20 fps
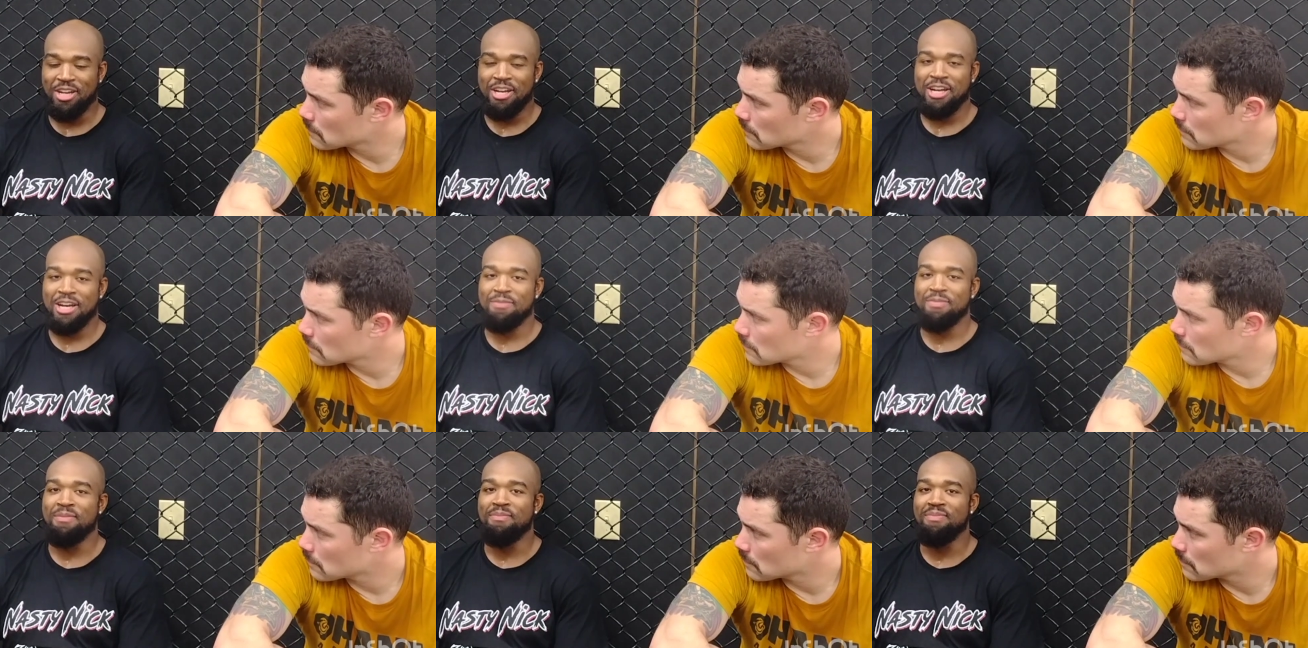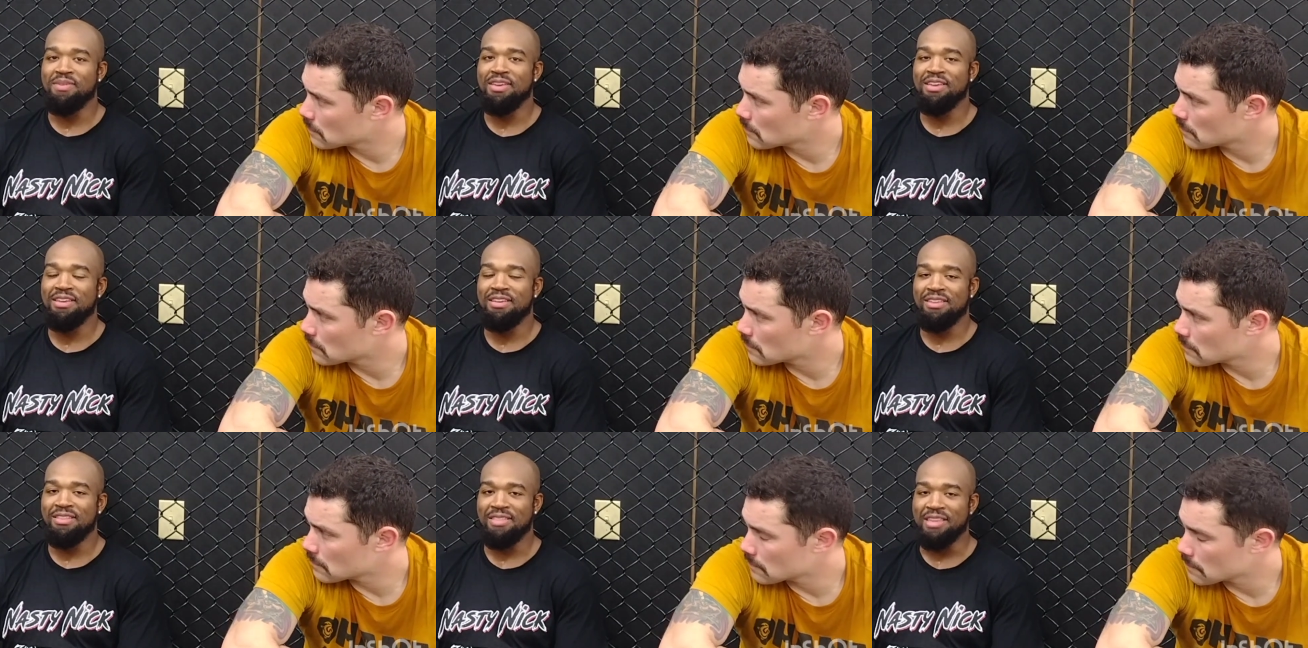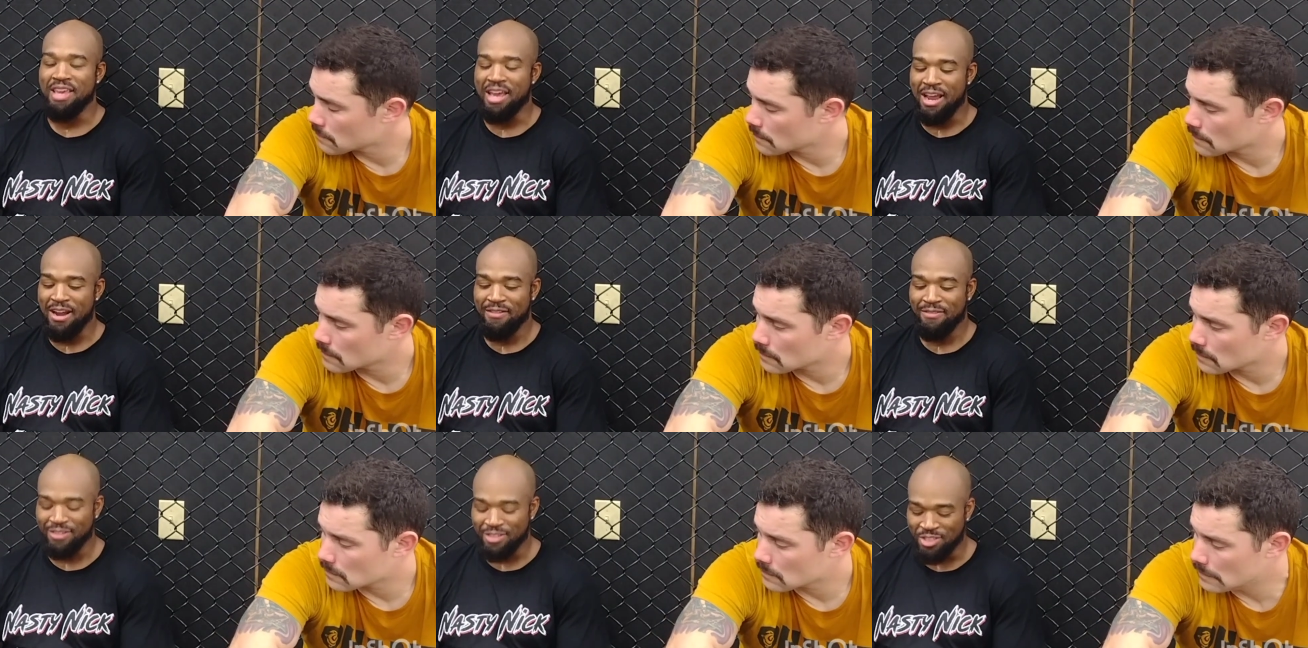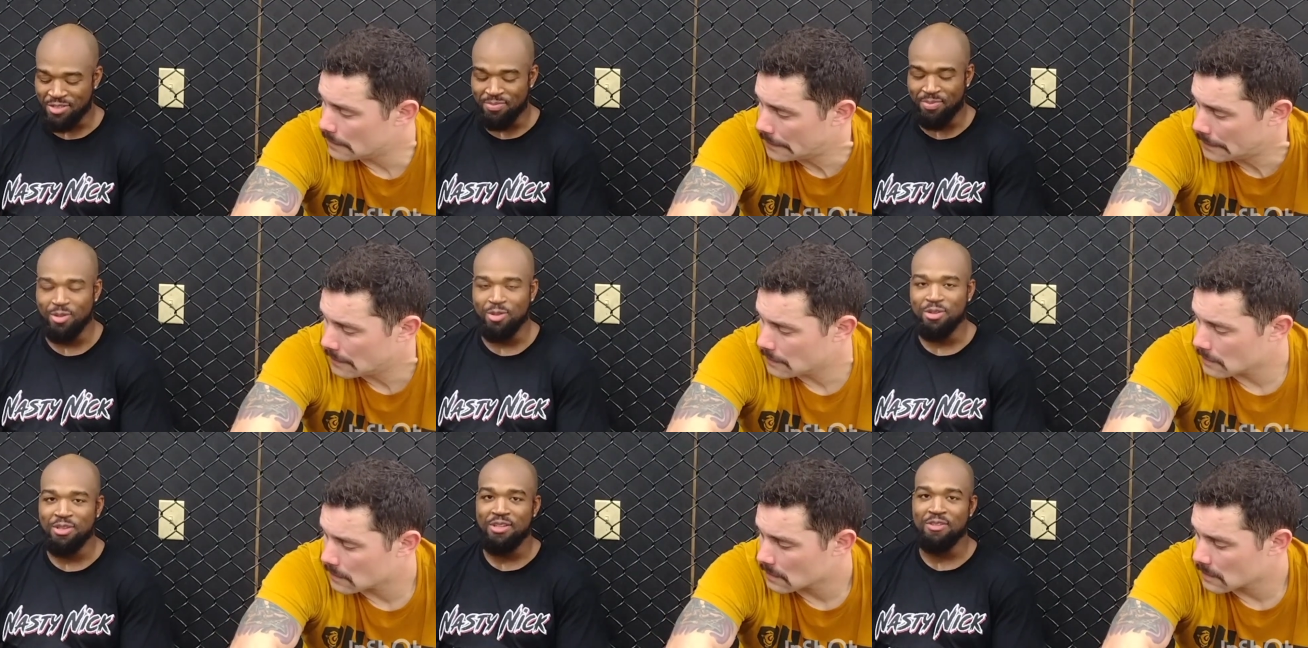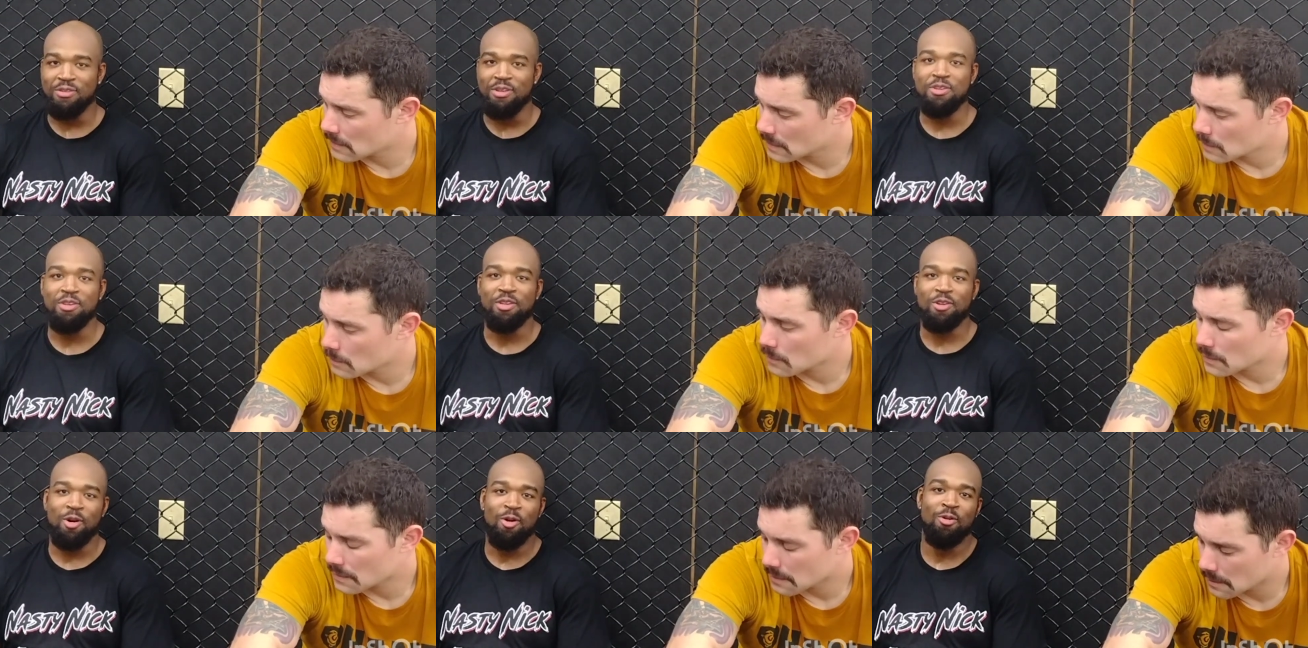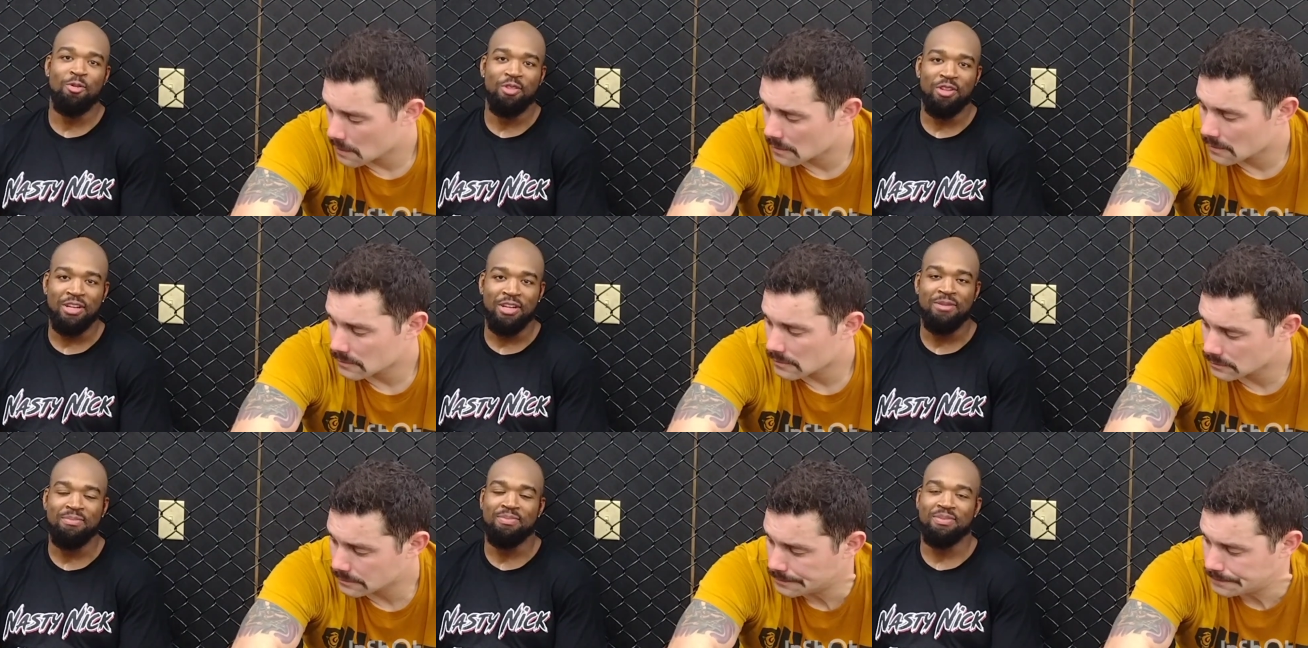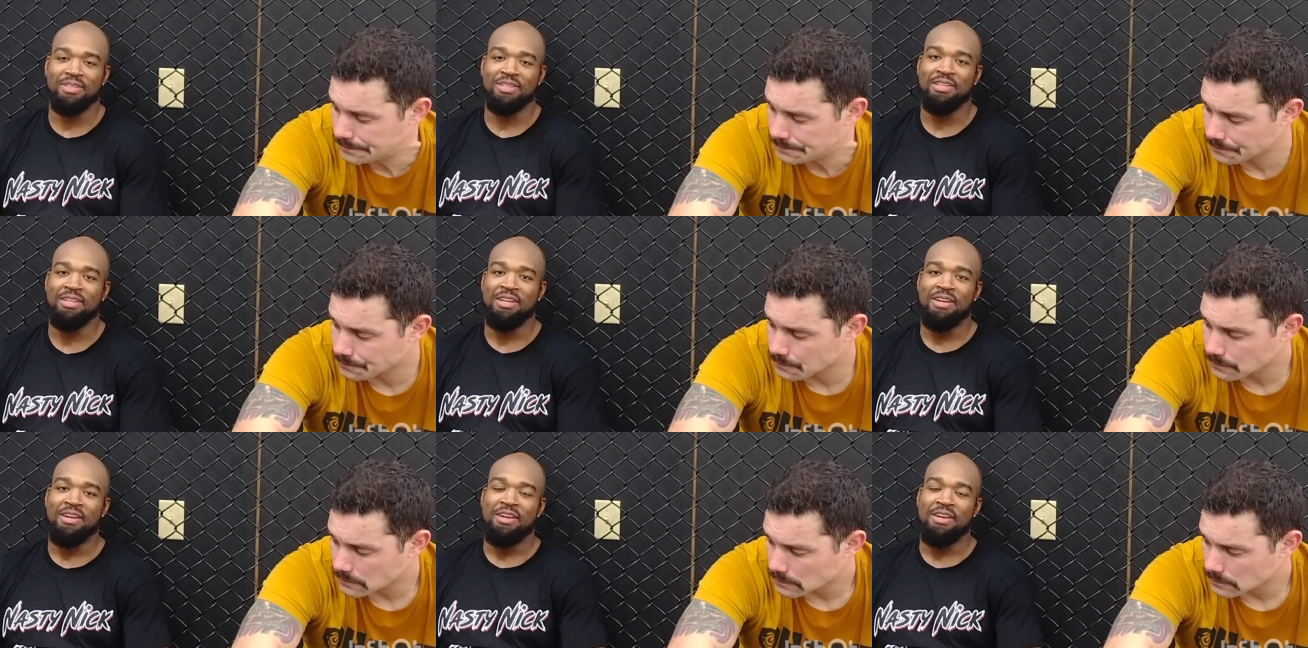Speaker 1: job and be the average employee when you get right. the company?